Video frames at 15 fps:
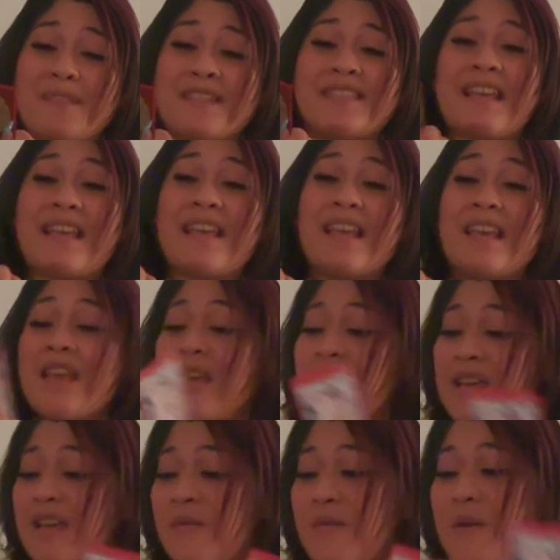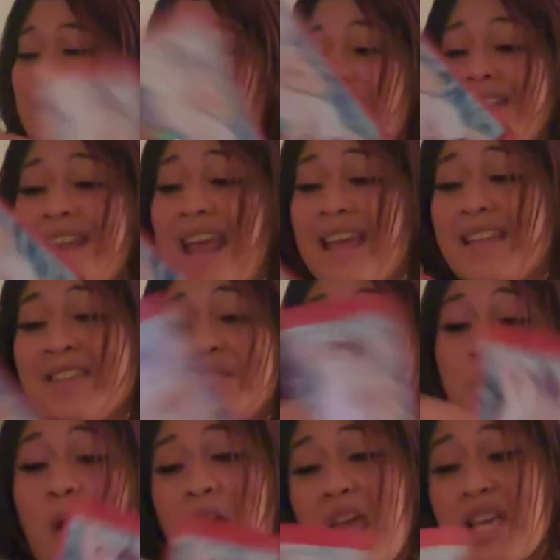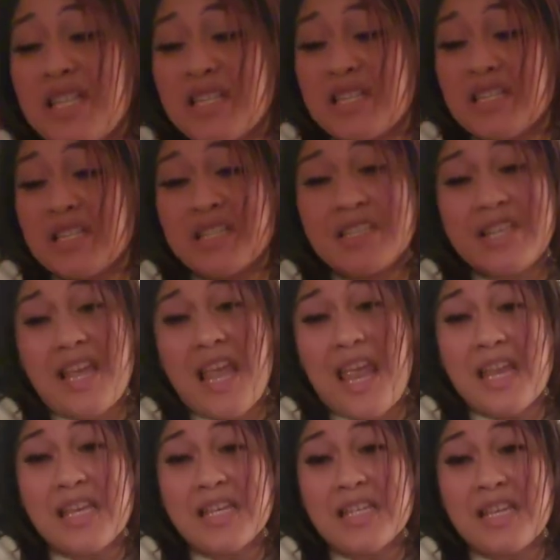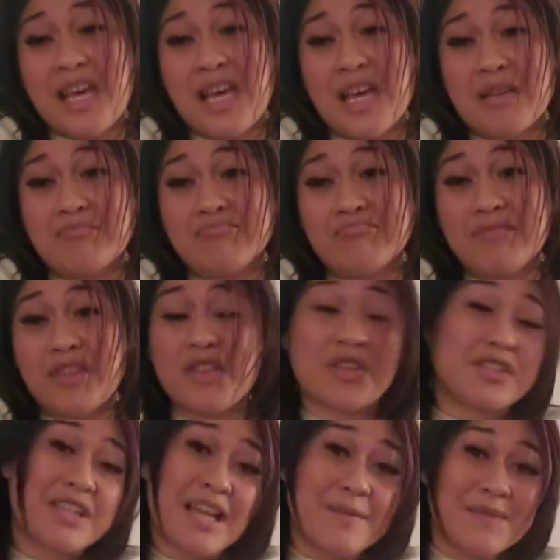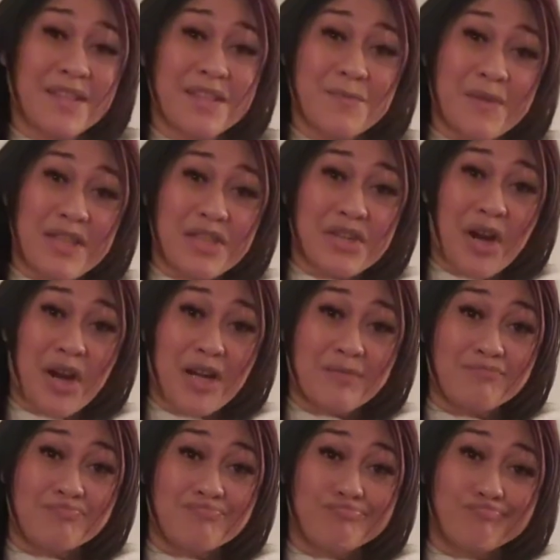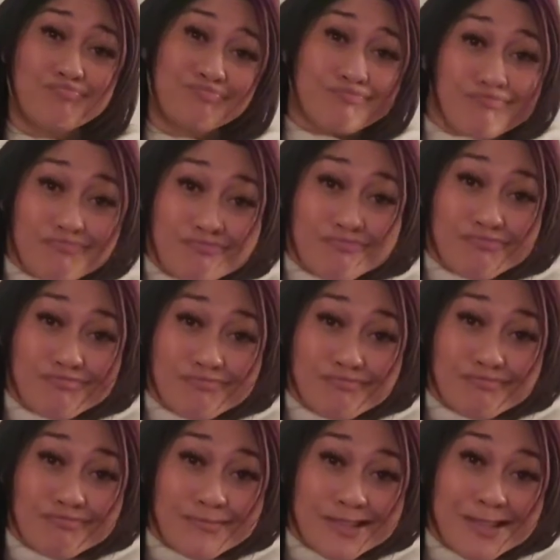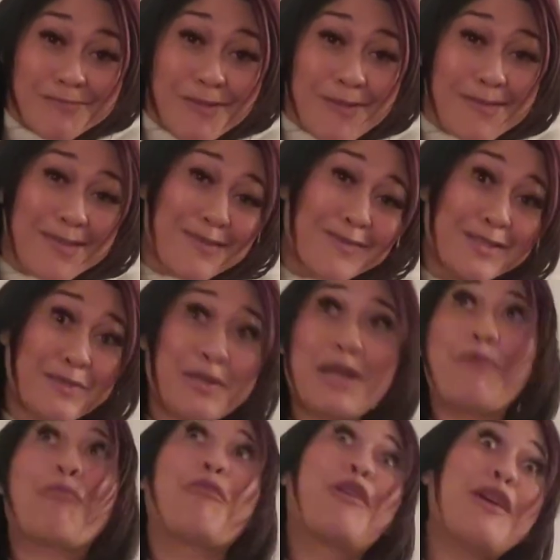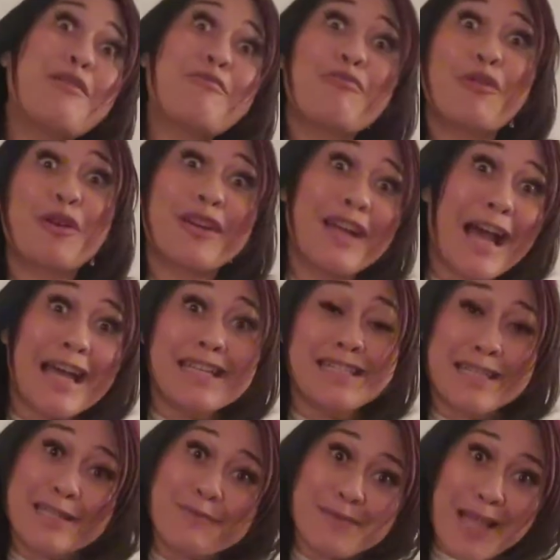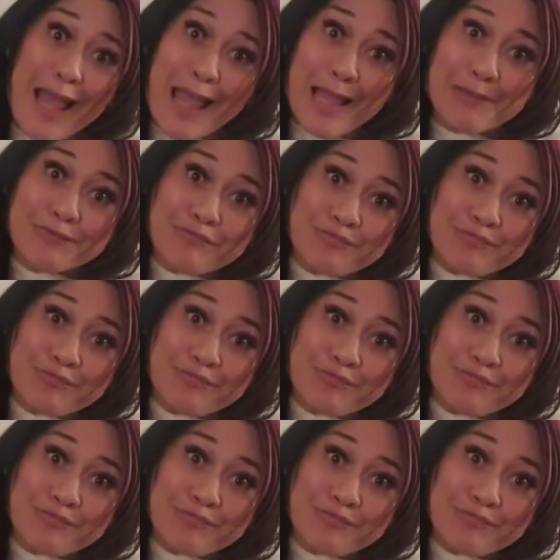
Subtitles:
it's like we made nice twice, and third time's gonna be the charm. Maybe we do it one more goddamn time.